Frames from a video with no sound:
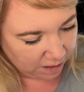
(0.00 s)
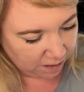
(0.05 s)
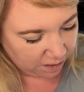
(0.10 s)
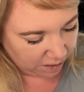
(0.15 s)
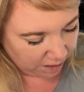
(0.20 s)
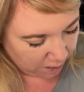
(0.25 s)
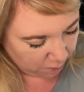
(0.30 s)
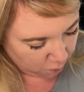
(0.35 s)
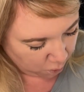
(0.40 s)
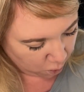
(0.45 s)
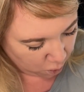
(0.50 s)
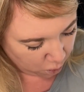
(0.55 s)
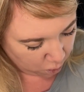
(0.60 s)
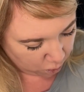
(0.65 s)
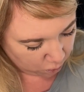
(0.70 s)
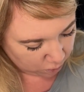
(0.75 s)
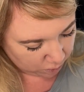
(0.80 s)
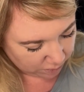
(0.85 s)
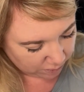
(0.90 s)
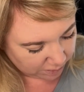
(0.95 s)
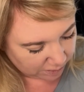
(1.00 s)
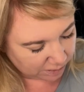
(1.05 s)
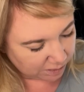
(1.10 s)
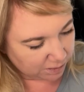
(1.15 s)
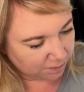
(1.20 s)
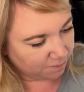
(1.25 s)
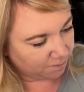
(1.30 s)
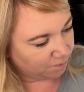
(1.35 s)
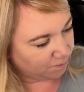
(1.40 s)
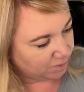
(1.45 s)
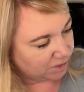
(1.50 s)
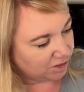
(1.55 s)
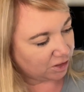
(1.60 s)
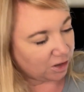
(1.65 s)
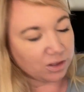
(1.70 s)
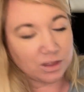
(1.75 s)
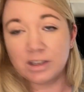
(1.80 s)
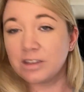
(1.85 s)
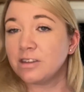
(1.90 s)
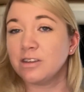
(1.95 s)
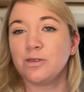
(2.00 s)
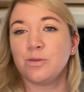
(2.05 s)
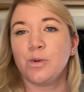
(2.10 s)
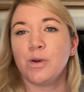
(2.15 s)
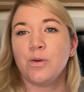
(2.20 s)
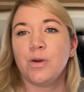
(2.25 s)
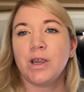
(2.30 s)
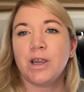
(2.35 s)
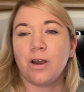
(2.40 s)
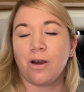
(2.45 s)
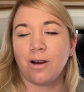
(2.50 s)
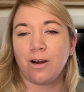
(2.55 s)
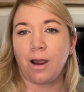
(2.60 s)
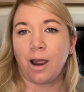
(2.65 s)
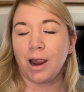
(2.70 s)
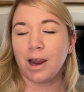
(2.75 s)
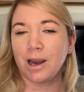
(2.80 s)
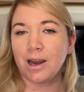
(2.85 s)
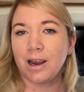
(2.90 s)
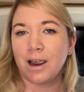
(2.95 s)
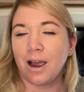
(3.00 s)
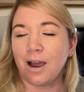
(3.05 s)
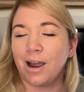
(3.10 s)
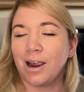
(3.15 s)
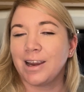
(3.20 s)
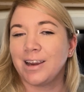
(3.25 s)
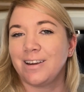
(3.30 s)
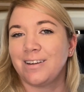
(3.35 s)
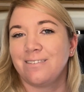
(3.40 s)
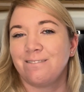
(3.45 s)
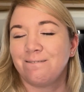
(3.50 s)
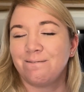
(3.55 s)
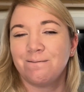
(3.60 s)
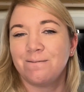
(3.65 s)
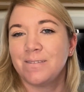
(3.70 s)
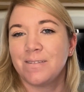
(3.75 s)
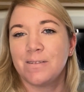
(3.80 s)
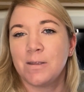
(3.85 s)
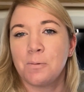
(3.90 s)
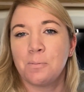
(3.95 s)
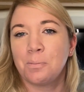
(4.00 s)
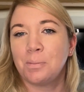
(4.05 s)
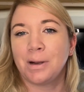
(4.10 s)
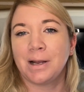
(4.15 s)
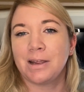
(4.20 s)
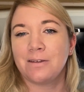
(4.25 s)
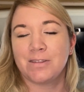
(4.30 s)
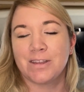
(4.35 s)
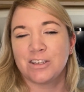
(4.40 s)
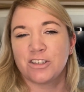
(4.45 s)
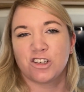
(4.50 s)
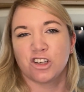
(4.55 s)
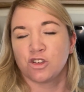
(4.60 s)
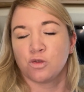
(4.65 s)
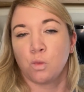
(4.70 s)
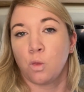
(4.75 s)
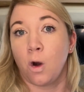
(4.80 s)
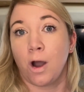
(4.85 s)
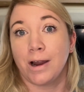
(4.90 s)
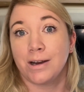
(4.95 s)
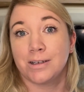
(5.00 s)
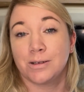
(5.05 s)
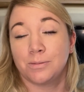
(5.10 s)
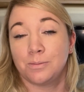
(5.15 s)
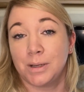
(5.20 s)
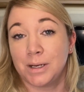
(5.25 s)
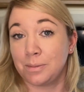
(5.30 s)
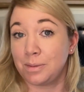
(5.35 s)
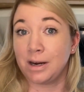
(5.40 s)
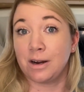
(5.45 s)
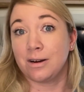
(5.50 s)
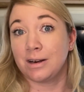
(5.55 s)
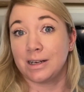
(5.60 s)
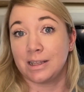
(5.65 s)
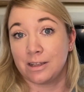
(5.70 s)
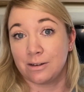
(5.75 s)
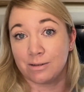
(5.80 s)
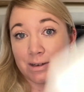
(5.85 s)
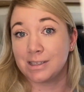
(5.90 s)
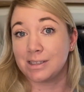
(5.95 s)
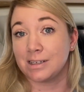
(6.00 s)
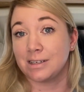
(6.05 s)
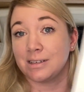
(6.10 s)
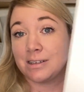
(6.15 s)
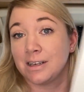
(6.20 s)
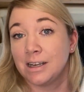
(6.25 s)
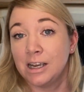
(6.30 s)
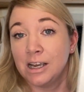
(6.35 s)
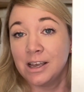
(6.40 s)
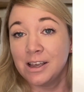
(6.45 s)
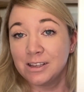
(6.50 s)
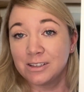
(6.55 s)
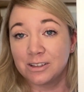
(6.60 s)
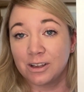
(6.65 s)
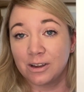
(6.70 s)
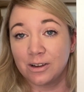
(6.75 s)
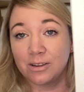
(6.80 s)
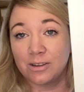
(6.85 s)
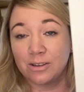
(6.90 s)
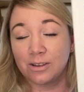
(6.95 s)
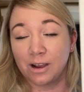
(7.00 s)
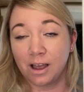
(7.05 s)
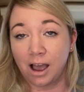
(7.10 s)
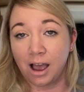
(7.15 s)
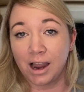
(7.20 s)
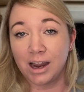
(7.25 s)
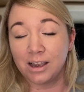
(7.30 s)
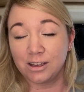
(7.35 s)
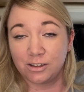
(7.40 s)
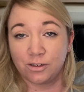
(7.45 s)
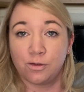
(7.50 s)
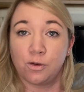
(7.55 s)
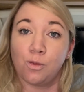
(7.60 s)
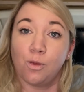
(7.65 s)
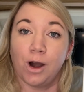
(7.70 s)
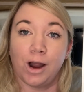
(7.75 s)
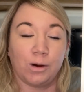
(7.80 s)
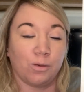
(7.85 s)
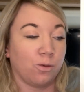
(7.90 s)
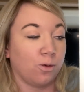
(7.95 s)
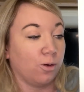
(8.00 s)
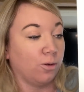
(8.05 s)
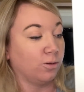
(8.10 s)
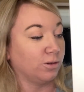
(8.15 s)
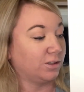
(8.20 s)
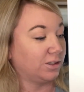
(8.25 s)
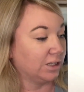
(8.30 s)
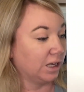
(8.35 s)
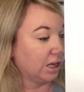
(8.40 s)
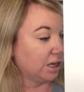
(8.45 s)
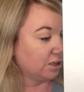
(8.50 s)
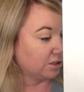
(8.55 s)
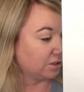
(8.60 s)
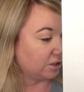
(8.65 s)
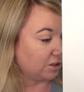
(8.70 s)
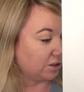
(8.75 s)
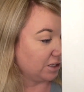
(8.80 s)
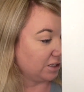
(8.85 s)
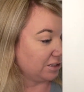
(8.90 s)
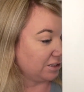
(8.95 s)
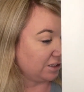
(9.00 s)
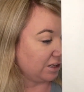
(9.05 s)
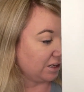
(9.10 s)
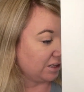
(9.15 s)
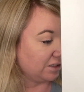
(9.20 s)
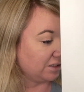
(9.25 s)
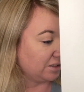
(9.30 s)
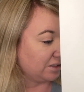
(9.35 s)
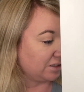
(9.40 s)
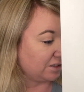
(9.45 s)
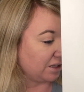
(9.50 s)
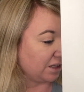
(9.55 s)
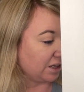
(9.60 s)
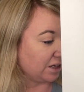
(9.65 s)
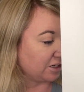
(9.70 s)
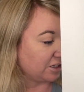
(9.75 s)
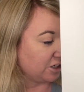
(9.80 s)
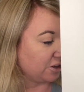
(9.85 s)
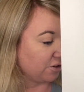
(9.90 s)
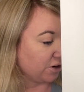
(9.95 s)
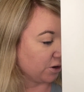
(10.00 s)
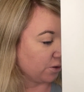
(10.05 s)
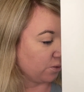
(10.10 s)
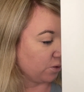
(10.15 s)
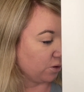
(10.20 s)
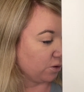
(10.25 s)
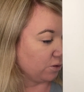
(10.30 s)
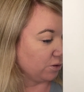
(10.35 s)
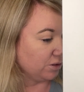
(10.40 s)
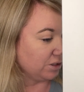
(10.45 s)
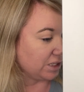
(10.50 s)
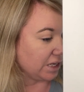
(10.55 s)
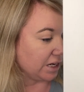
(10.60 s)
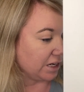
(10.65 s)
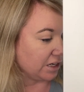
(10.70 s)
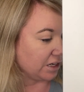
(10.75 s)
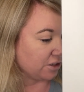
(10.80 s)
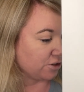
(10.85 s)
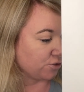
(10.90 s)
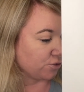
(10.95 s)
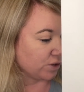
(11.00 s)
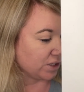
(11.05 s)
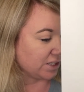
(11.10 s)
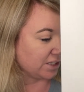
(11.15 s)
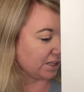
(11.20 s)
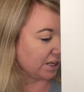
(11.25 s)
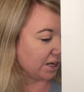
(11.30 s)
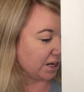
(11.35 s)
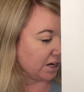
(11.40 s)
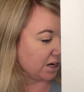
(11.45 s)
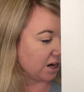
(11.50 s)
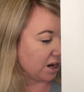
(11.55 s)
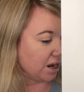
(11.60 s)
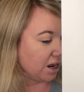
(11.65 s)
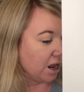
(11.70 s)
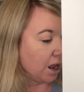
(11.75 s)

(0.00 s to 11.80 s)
the walls. So this is where we go. I believe there's just white, but apparently there isn't. So I asked for white walls. So this is the interior walls, and it is resin